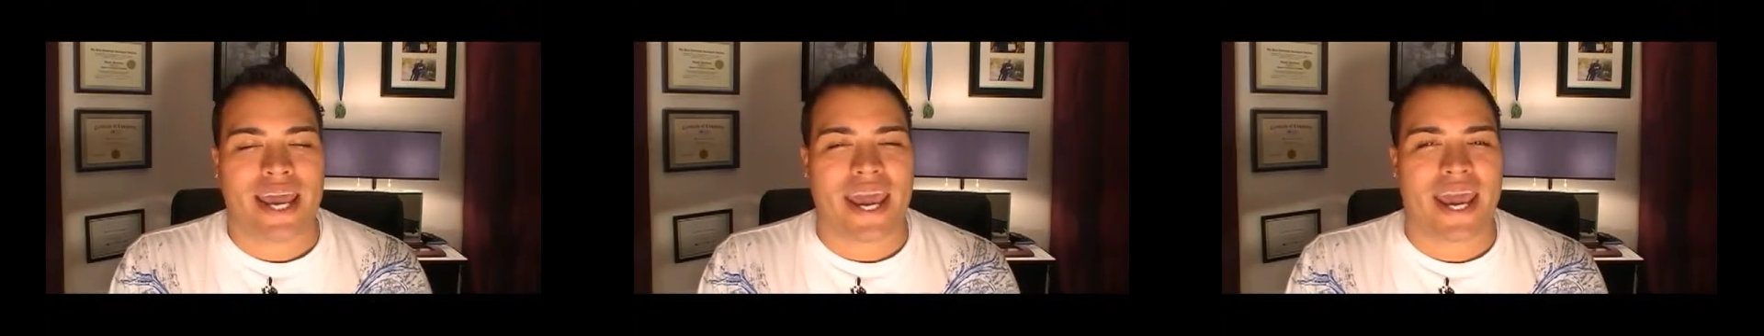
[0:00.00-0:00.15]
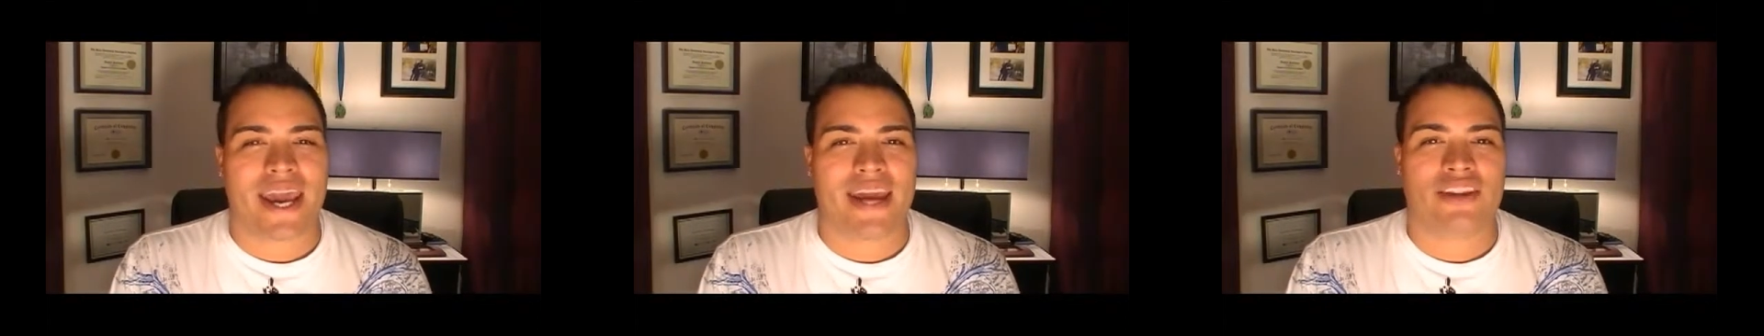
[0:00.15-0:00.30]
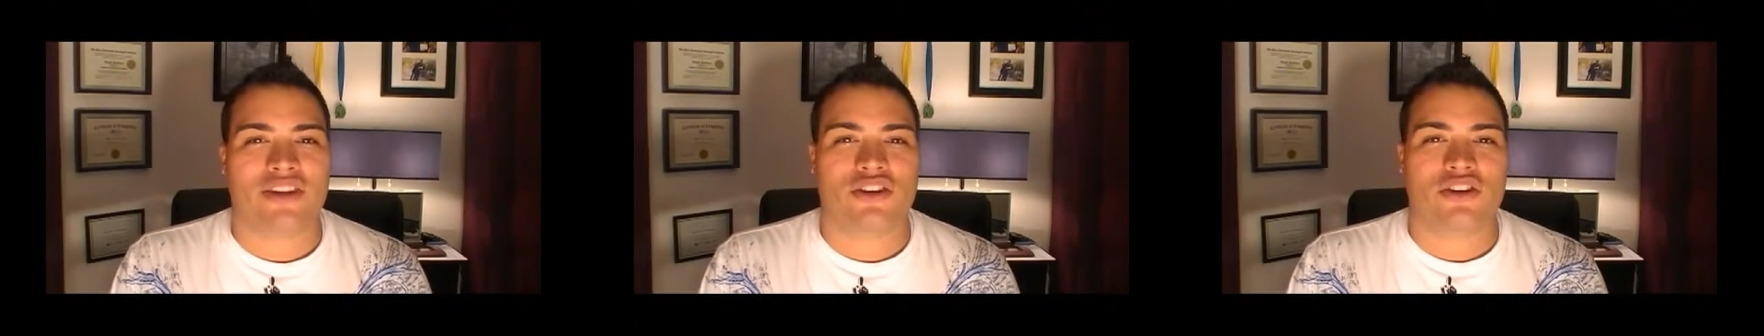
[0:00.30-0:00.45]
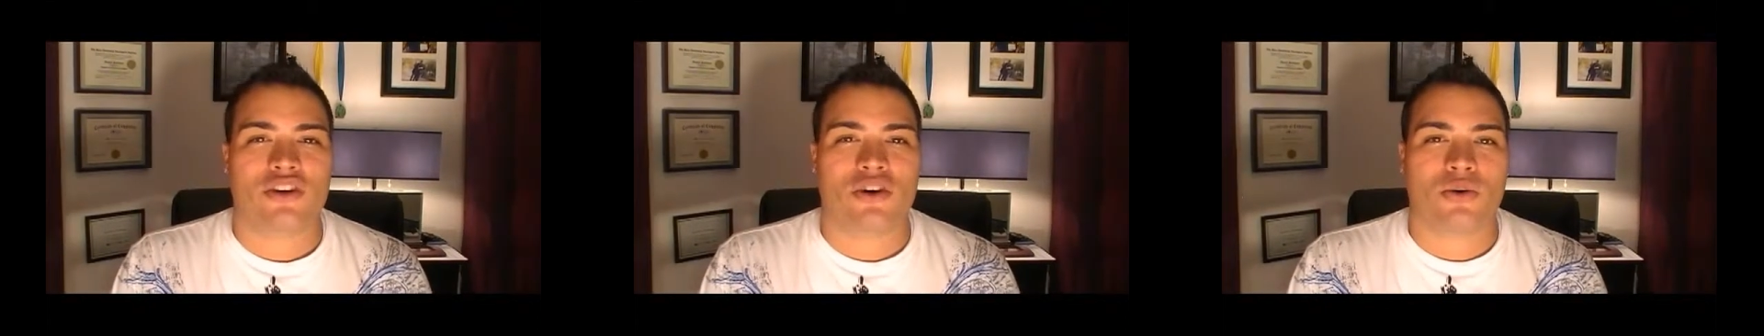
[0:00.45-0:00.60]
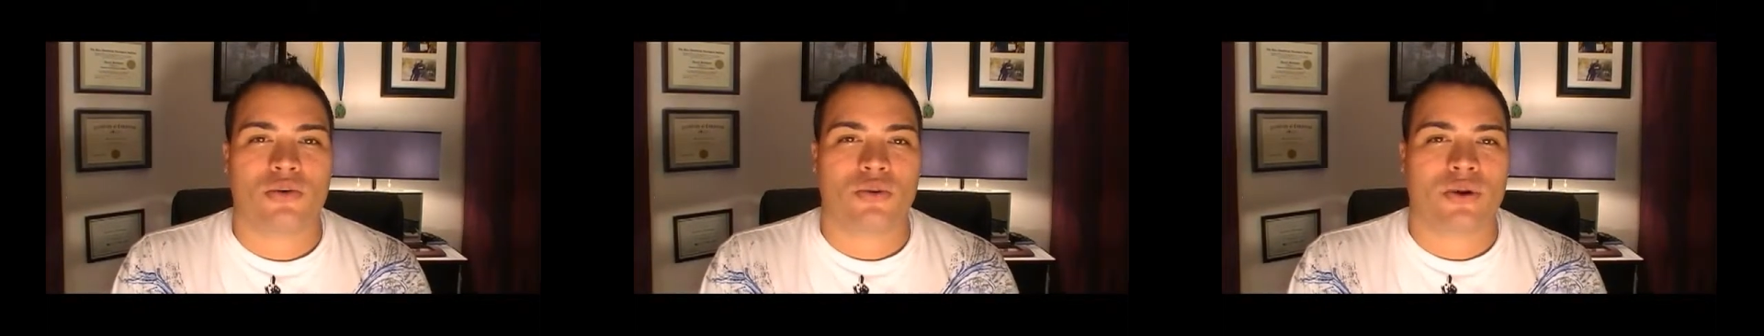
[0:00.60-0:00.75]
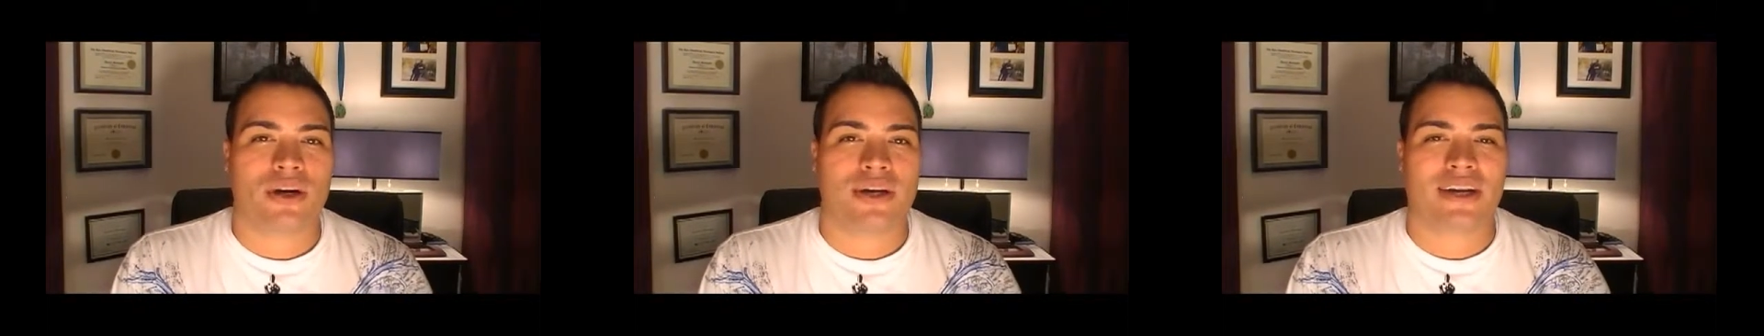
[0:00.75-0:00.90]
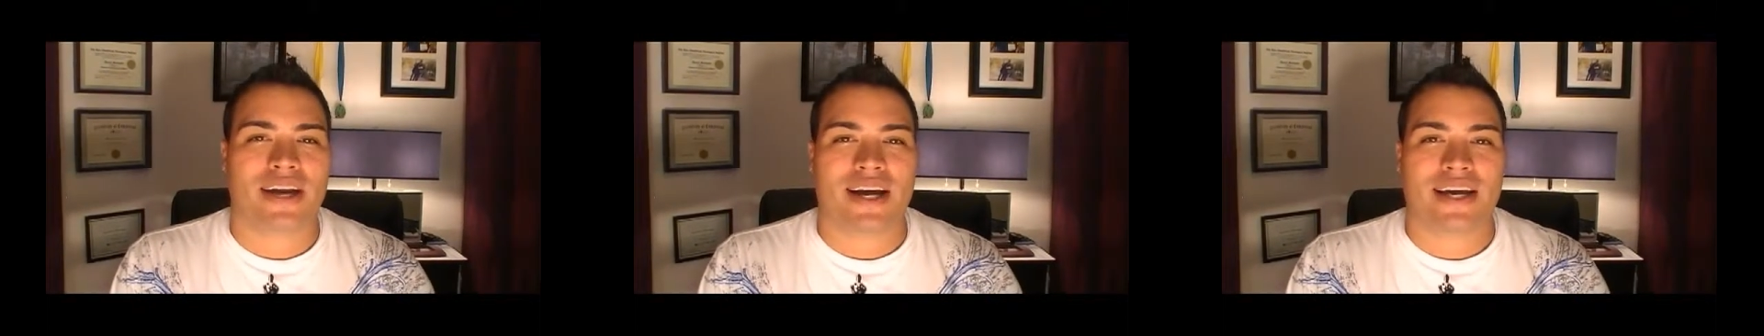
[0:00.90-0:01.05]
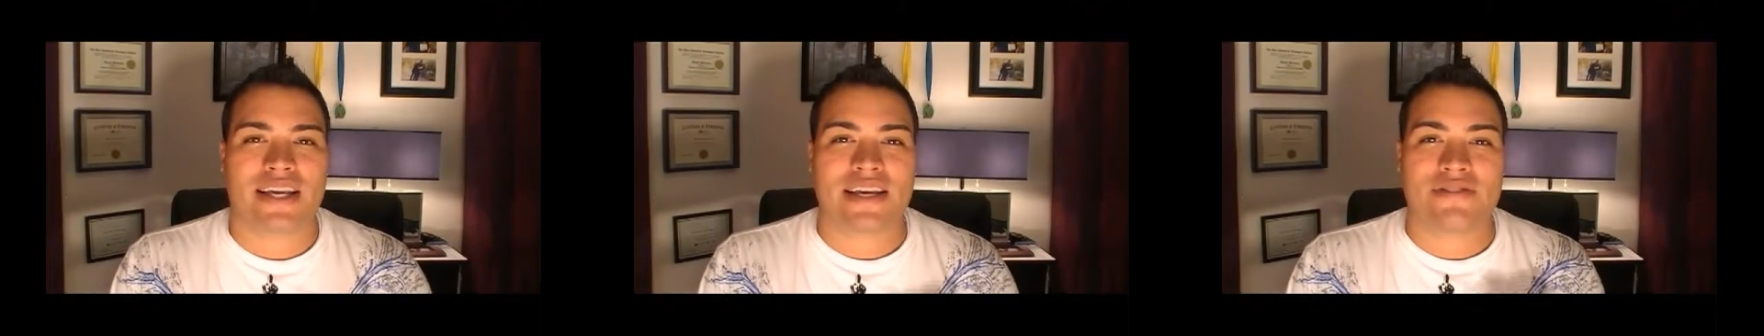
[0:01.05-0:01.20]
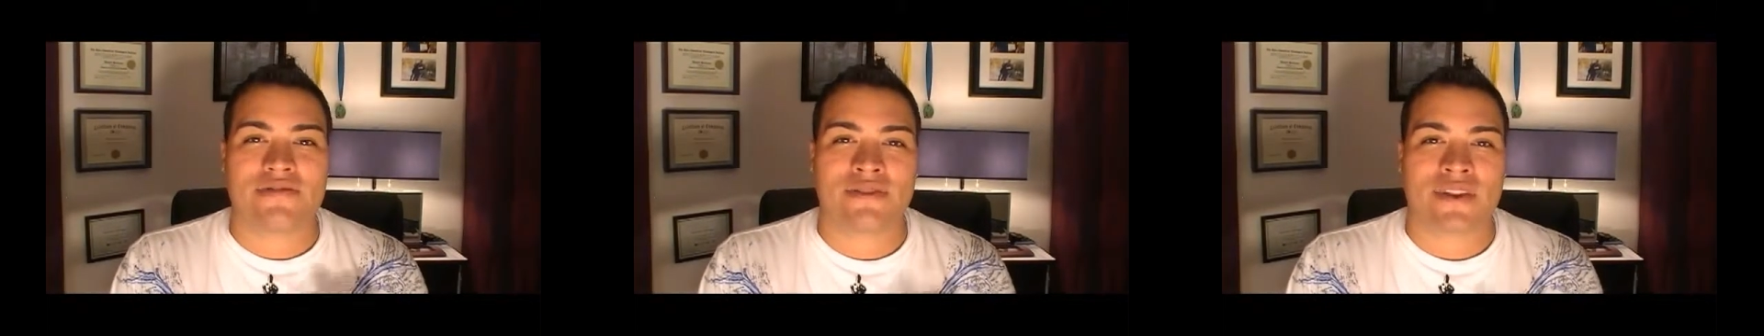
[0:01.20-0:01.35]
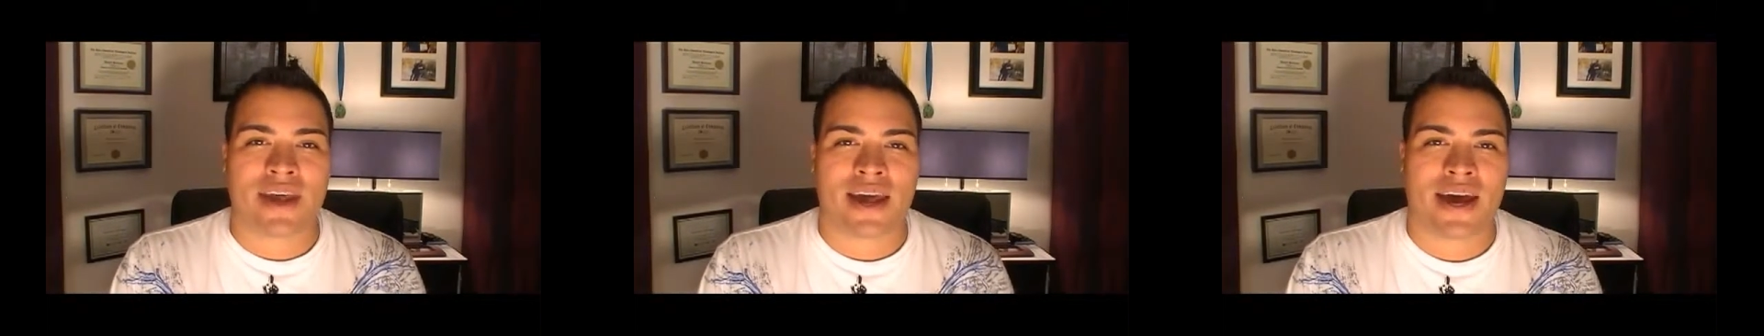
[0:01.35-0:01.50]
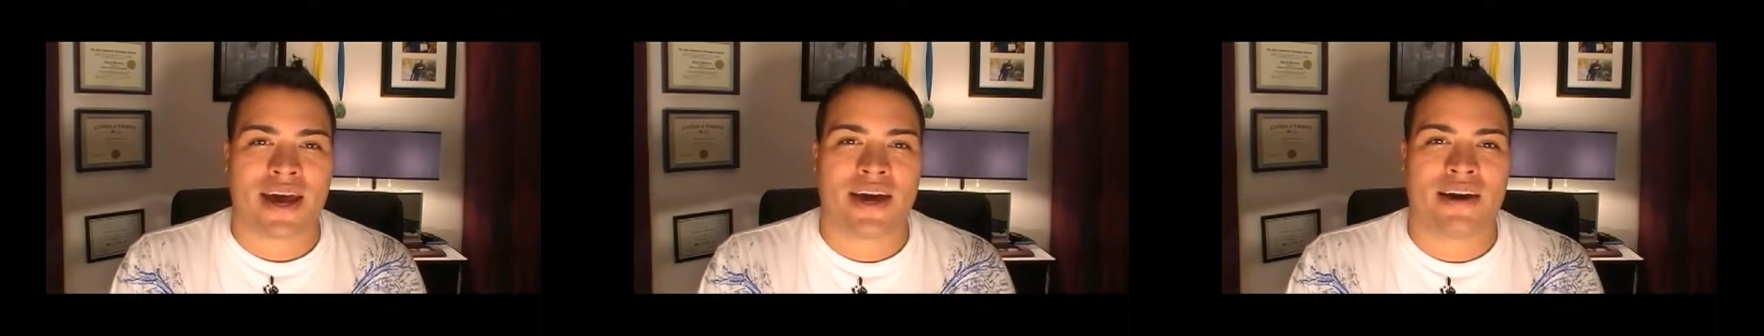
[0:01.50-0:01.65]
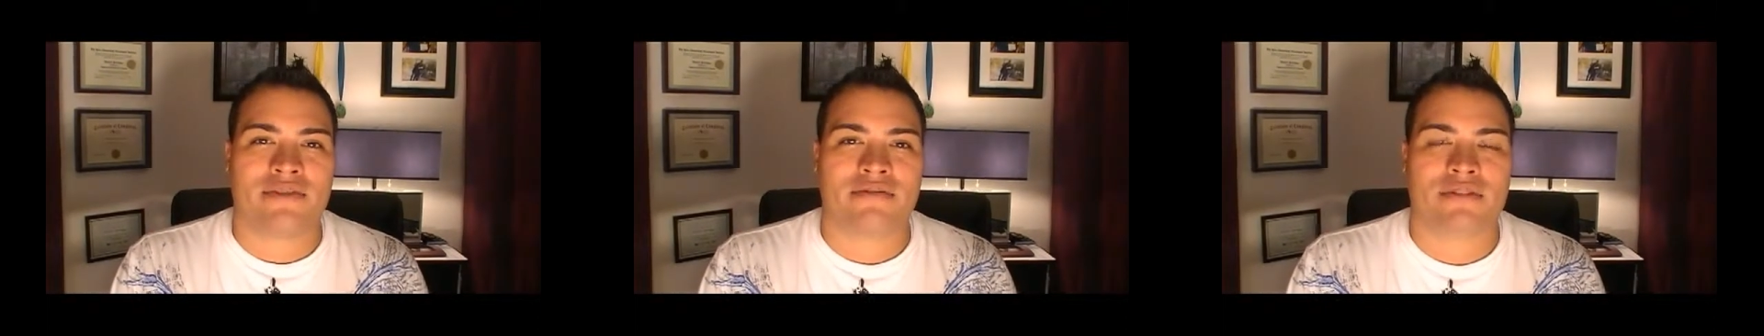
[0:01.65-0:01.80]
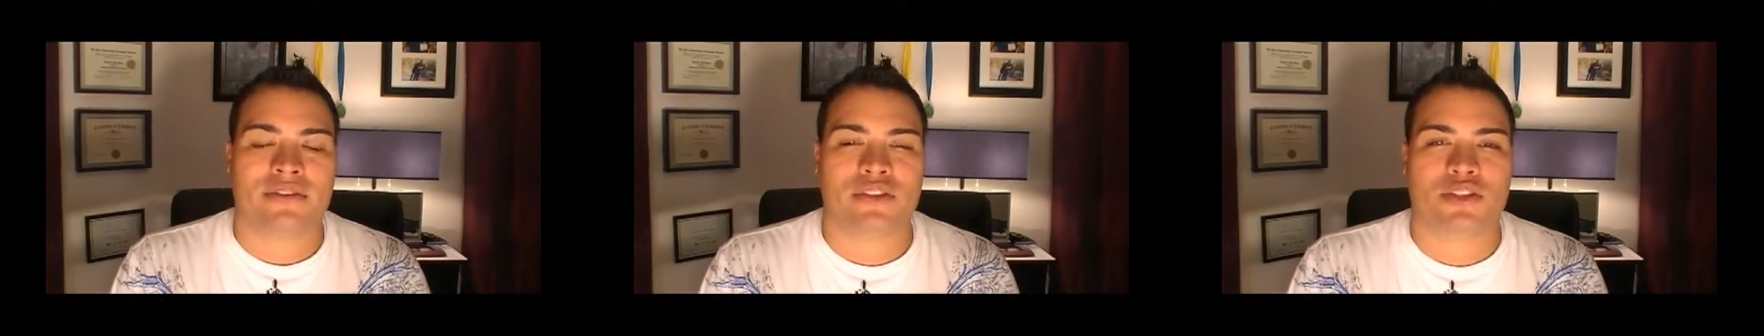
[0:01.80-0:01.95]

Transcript: And you know what? I even have